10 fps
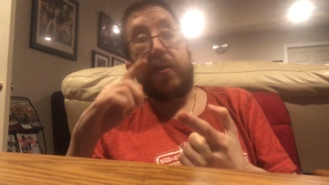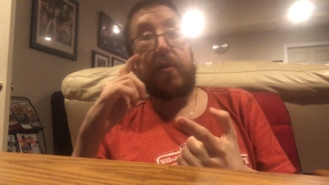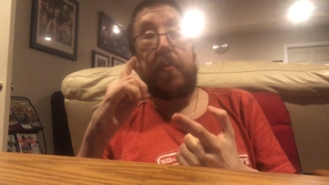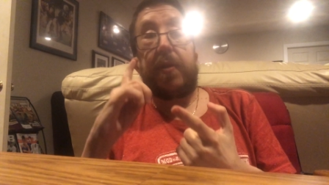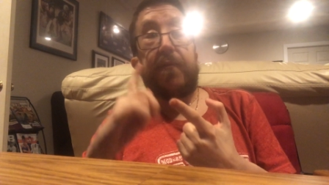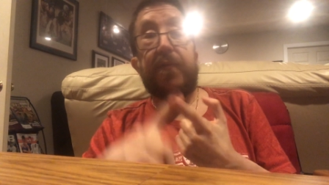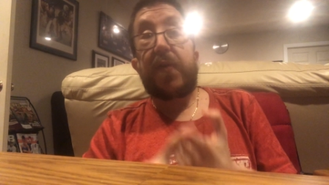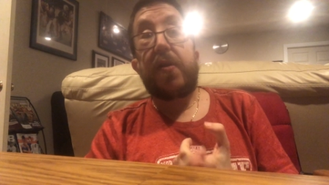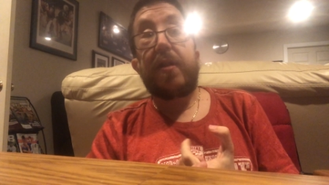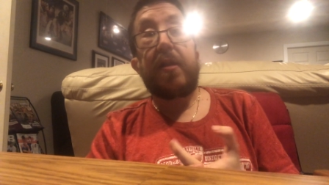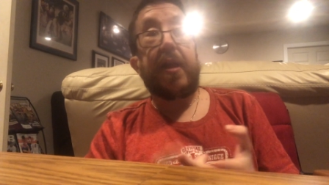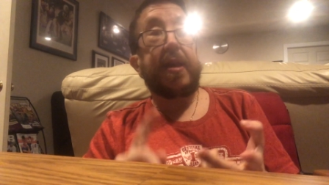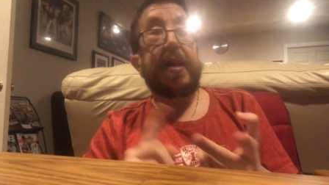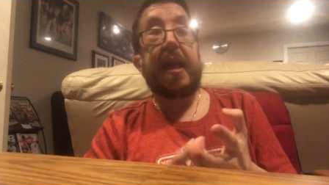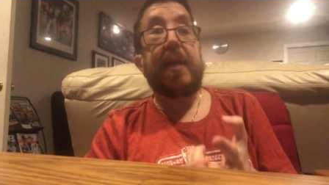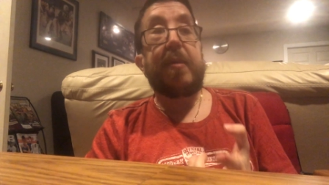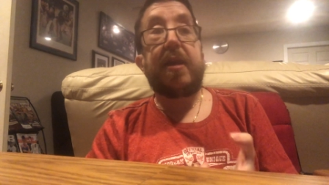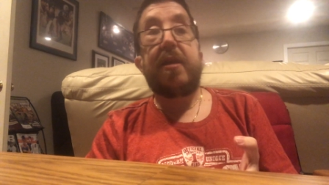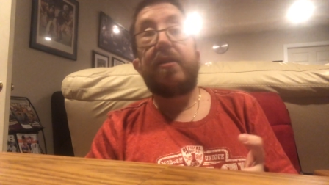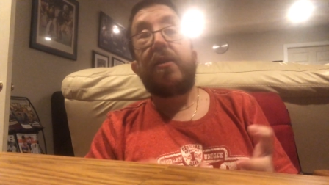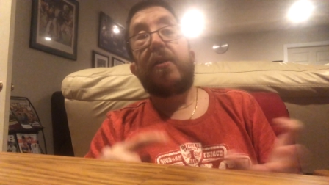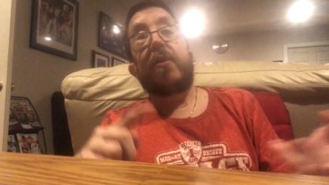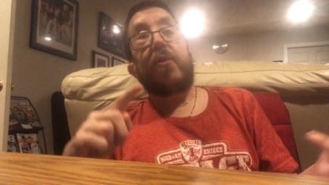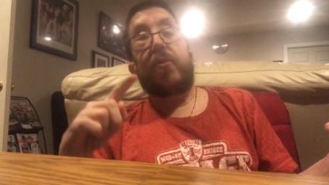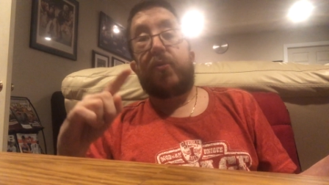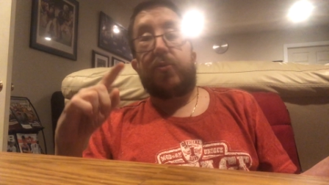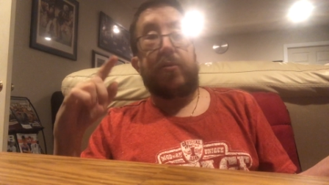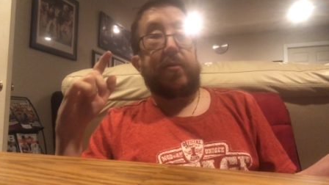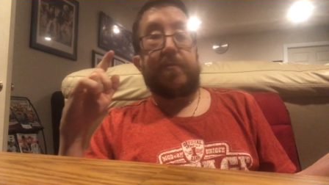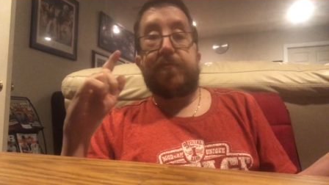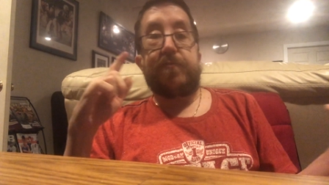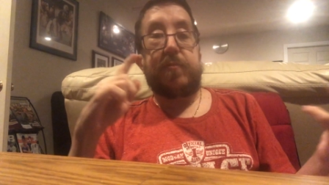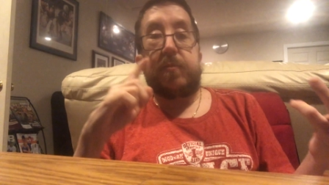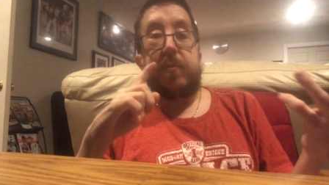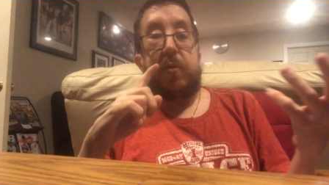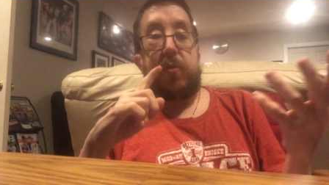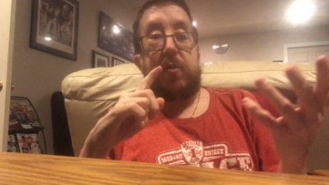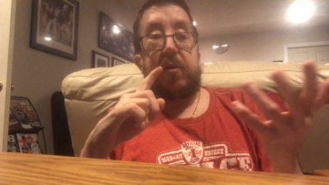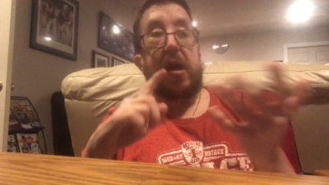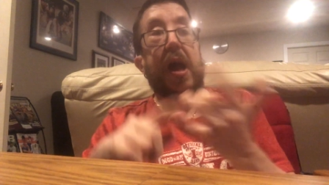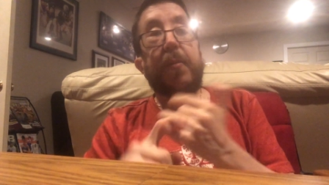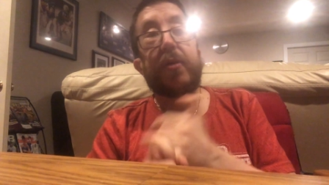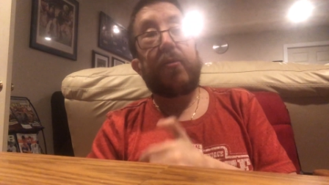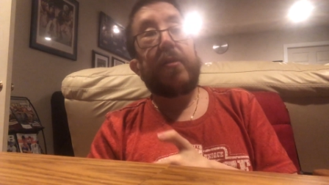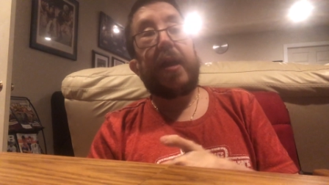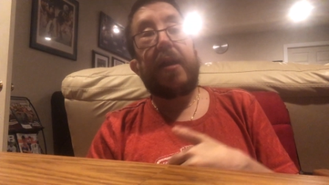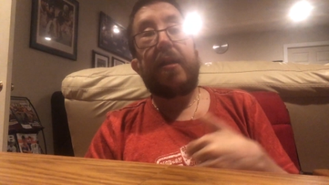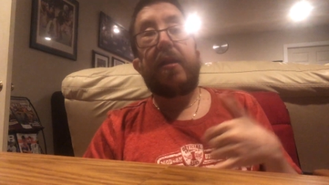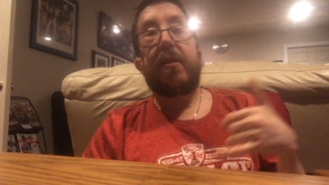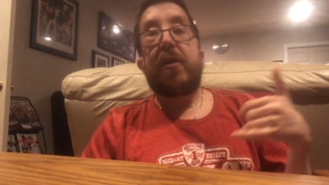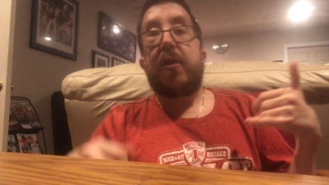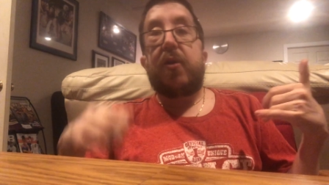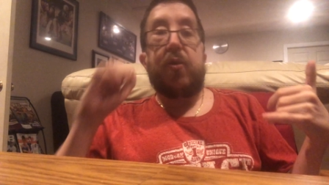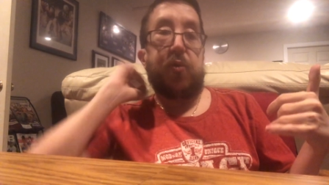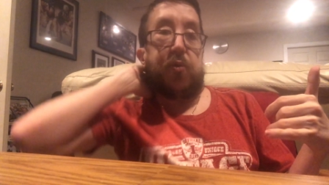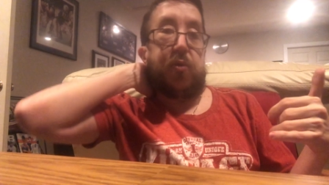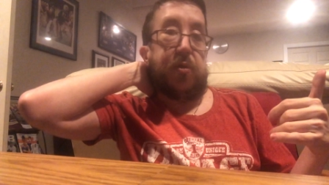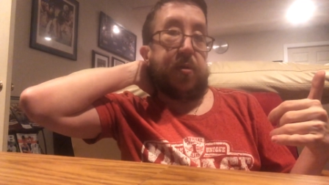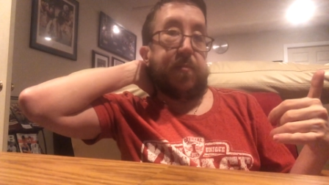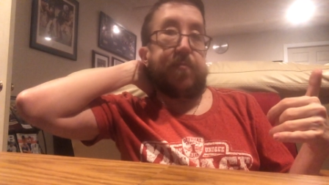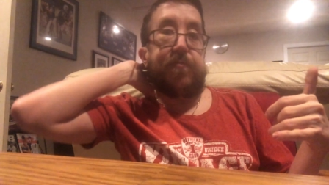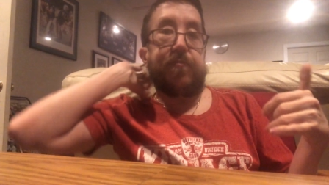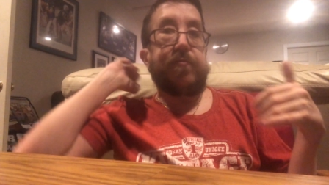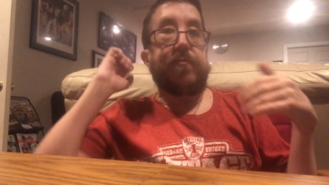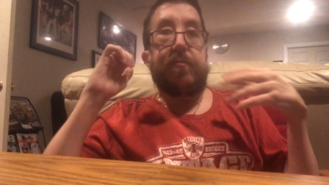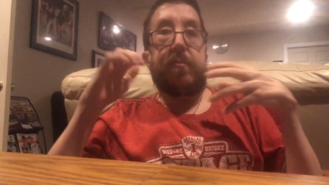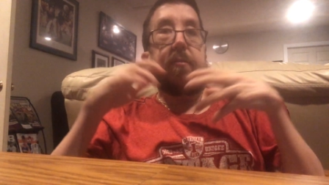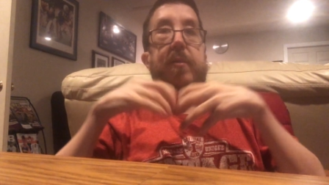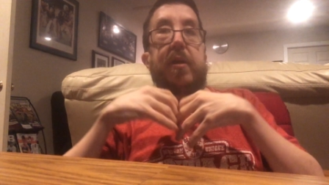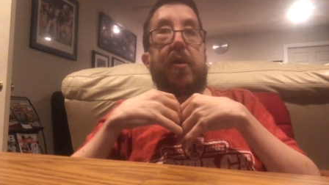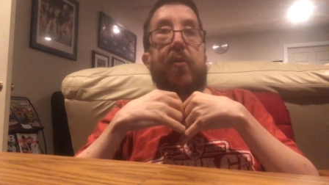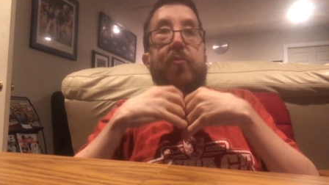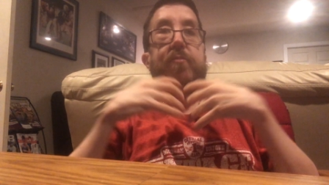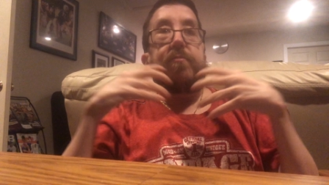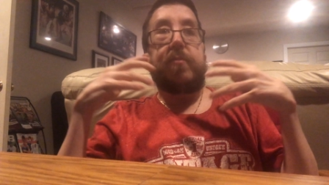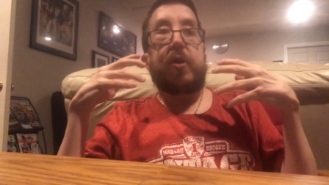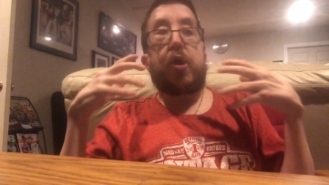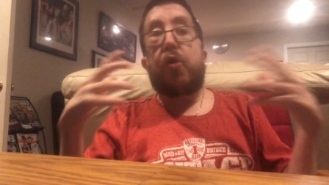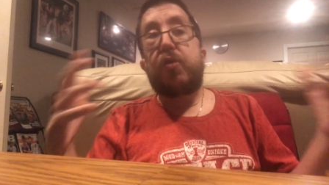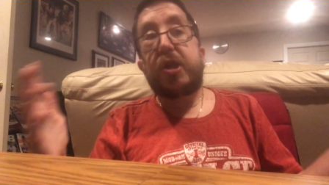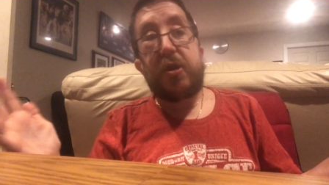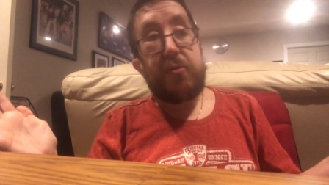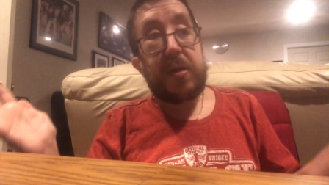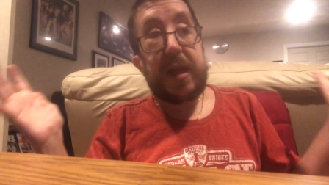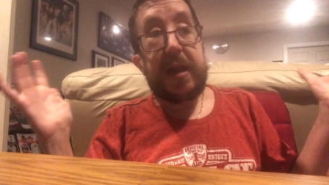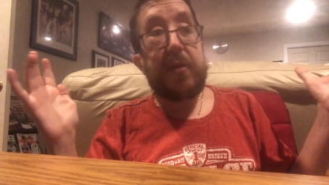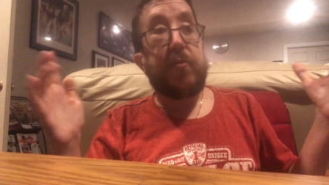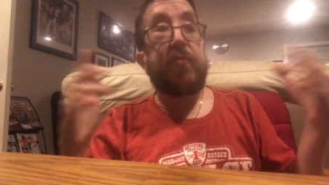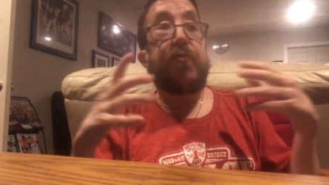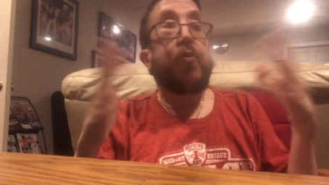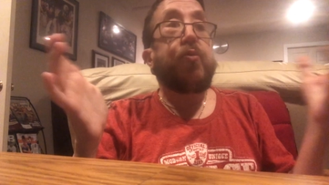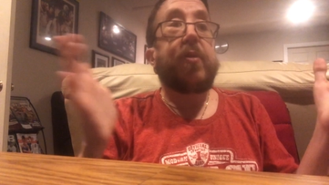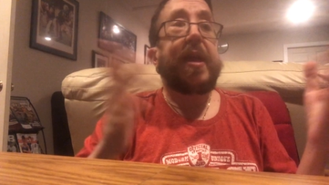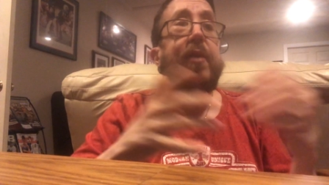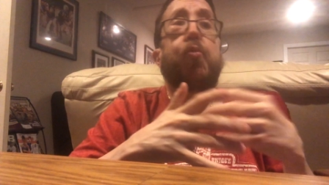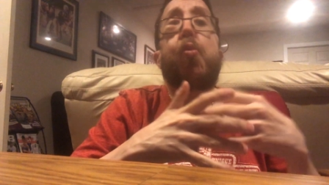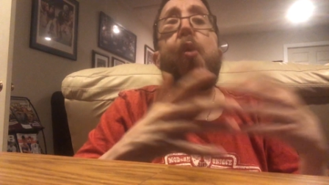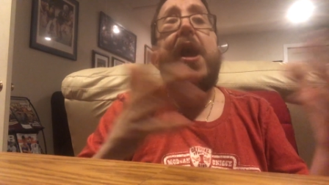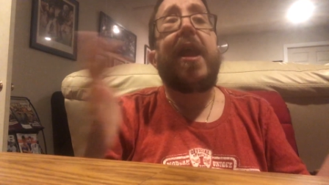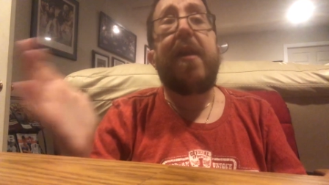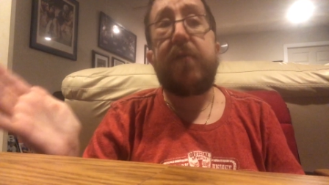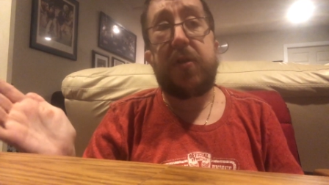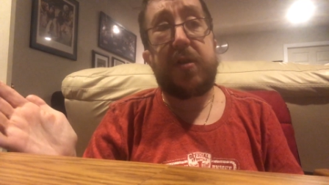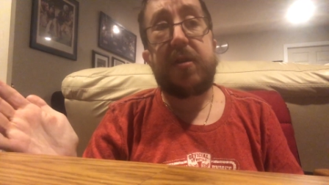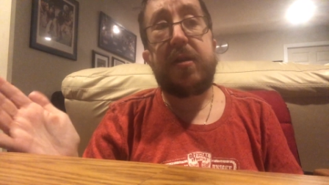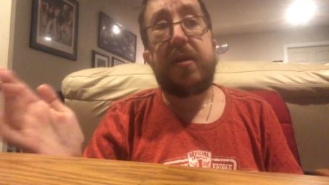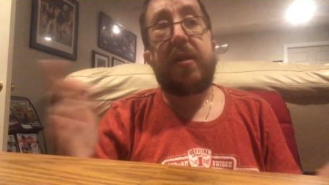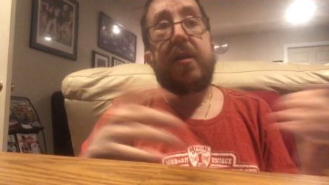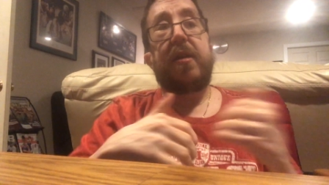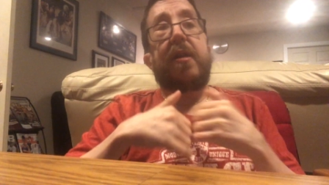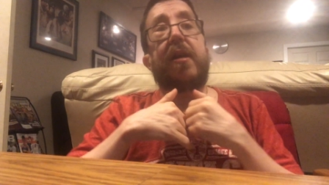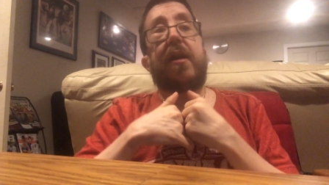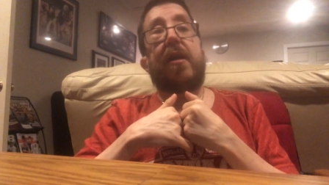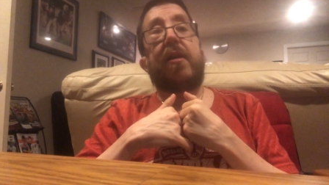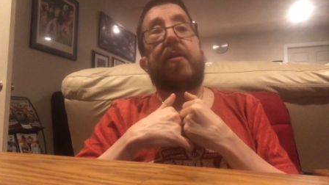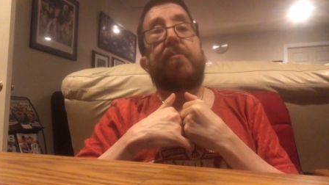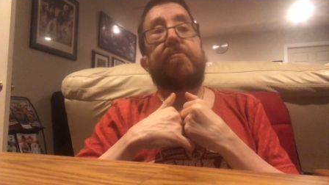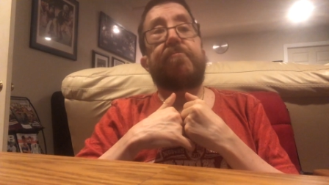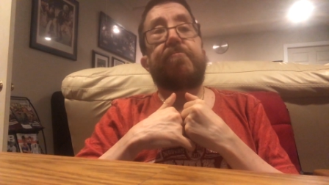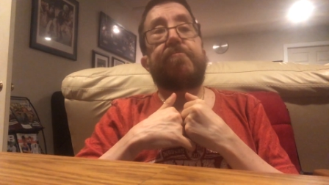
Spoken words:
something fun like gaming, or comic related, or you know, culture related, food related, whatever. Um,